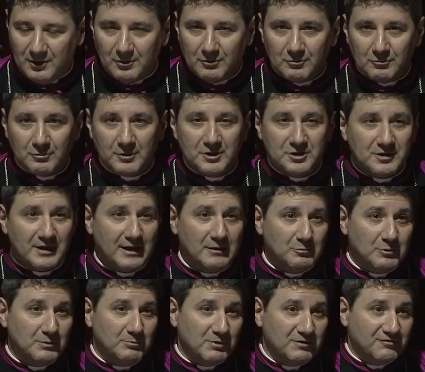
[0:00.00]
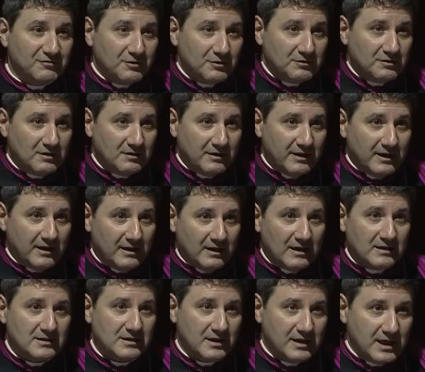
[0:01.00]
which I would refer today
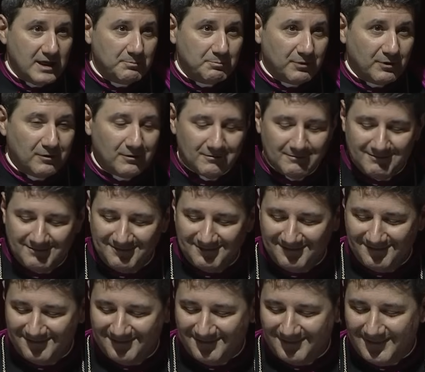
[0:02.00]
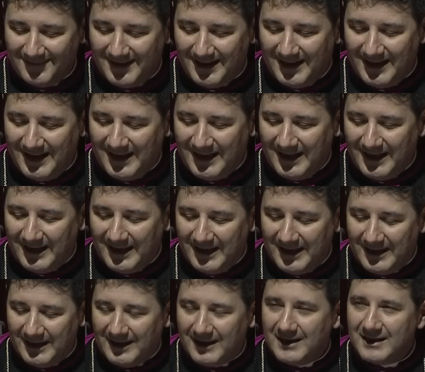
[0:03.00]
as a keeper.
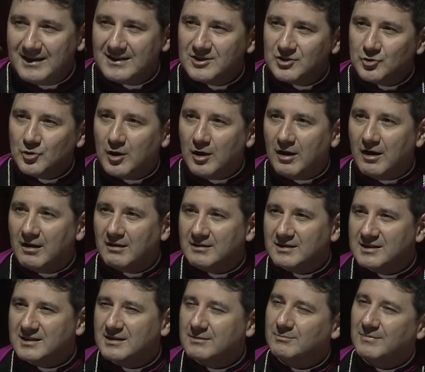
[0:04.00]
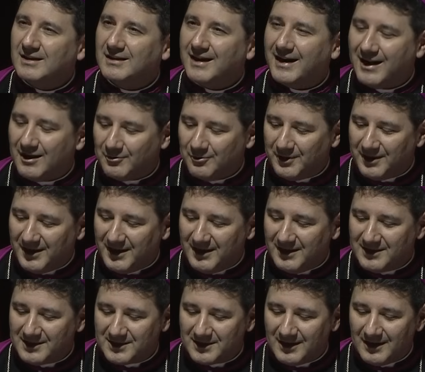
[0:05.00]
He saw
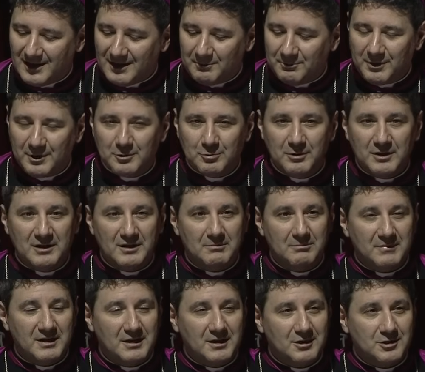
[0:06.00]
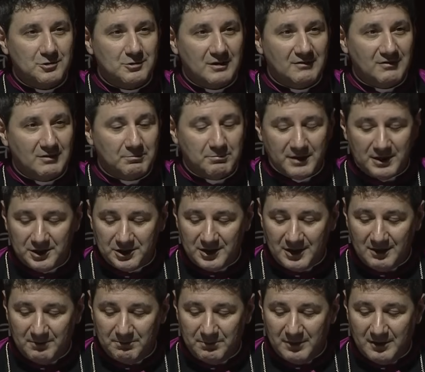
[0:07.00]
similarities between the ministry of a
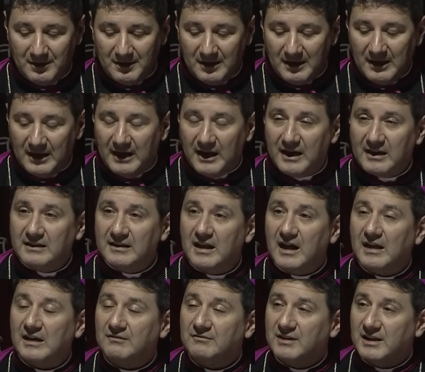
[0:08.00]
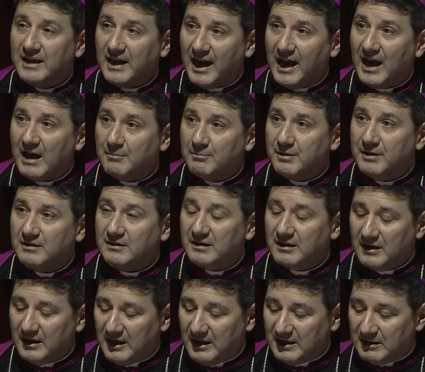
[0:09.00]
bishop and that of the abbot
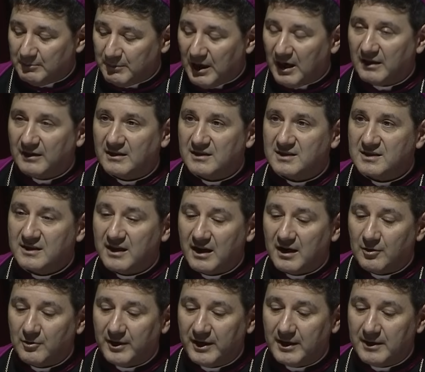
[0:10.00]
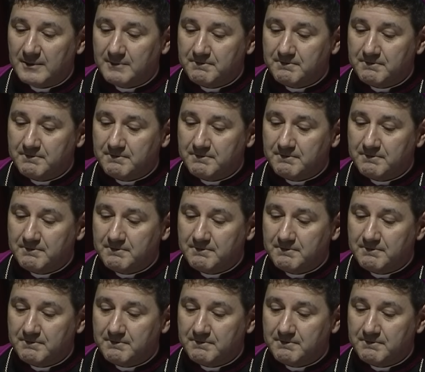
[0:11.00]
in a monastery.